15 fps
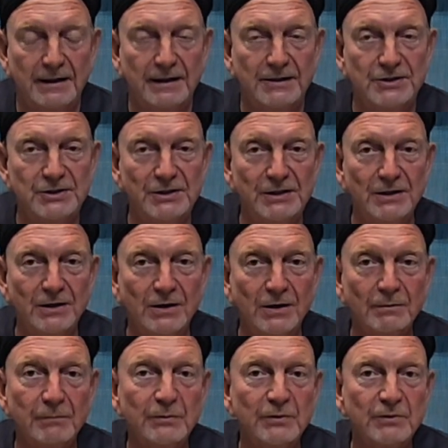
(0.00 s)

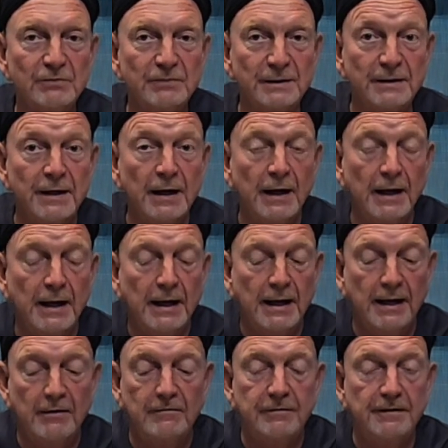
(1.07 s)
Qigong movement.
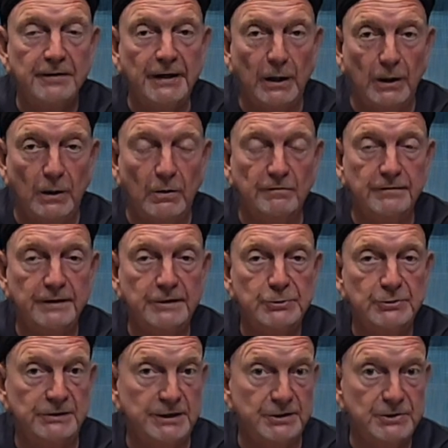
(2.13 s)
Very old, very
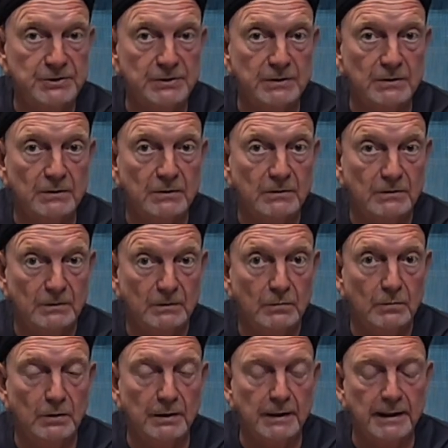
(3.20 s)
traditional
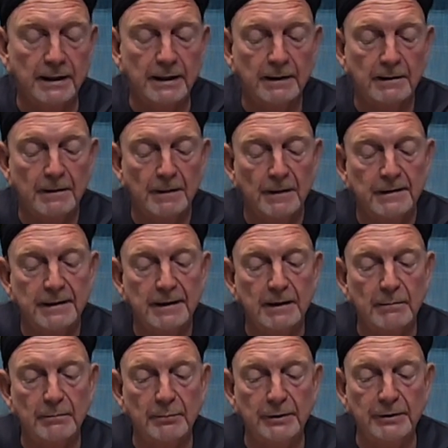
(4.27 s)
workout. Now
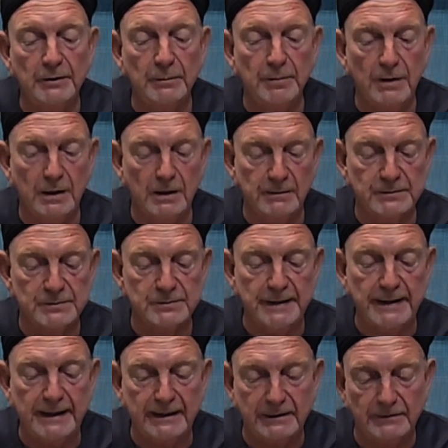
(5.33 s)
bring your palms
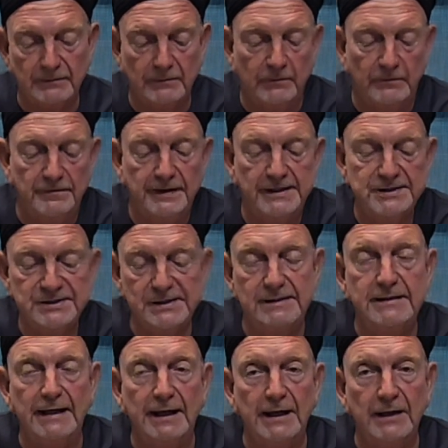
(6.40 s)
back, facing
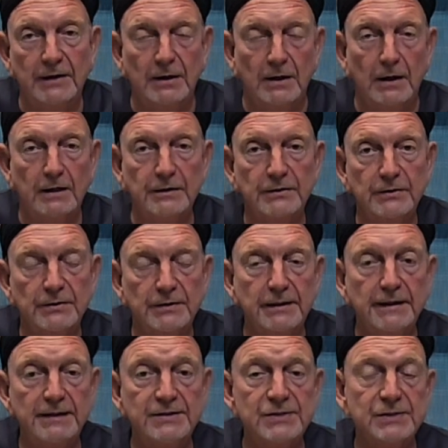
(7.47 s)
down on your
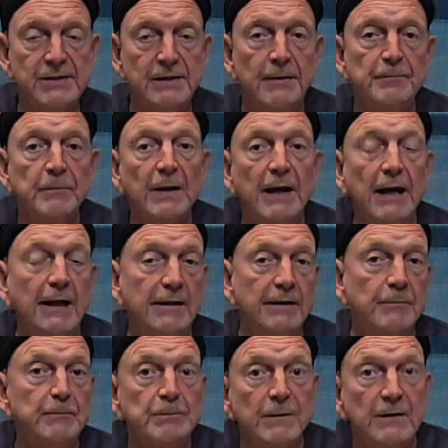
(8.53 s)
knees.
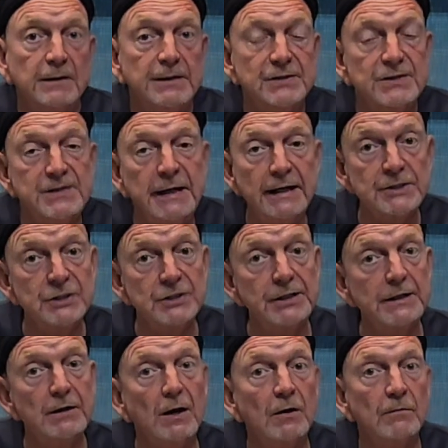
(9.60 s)
And this next
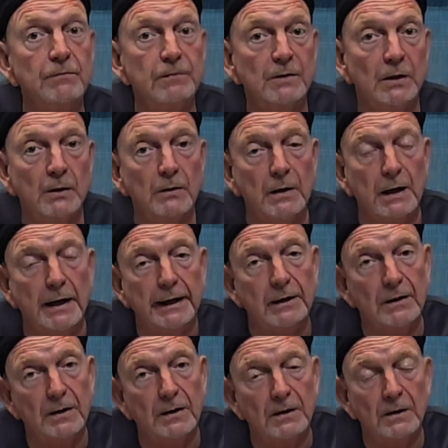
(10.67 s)
Qigong flow I
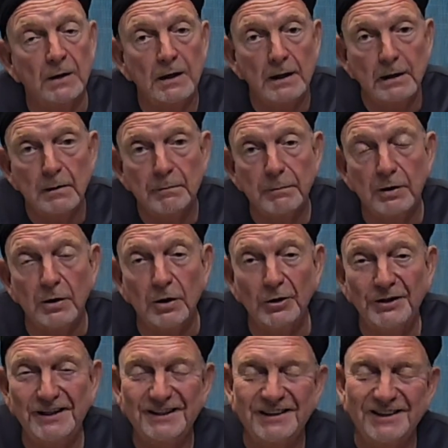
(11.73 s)
call
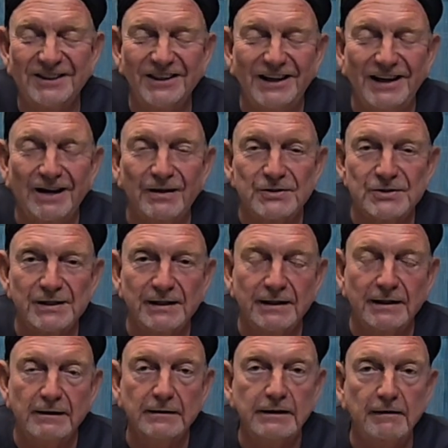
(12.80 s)
parting the clouds. And
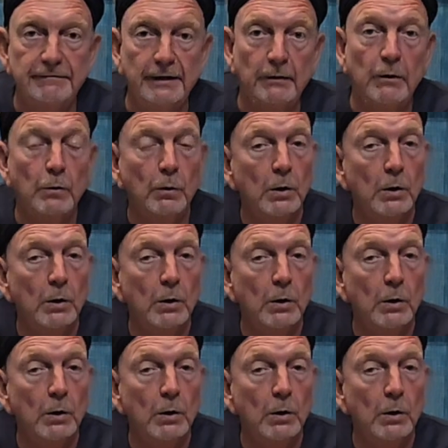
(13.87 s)
I love it.